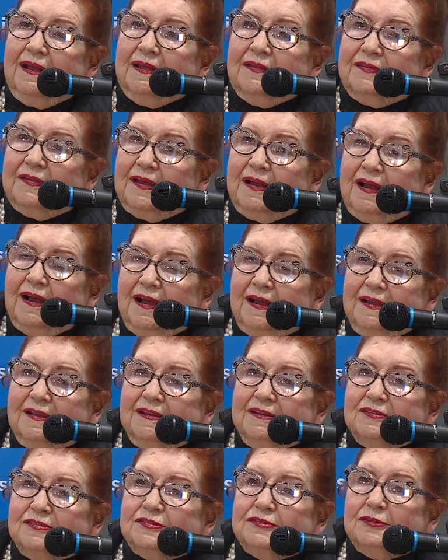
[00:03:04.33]
the
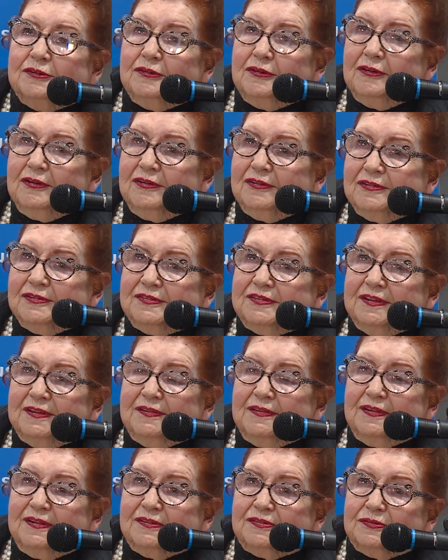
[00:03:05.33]
highest earners in
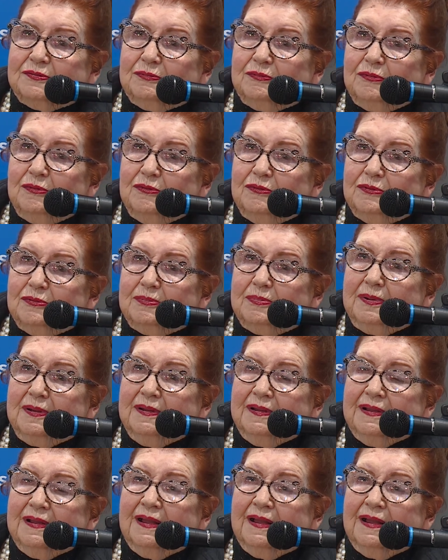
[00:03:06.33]
this room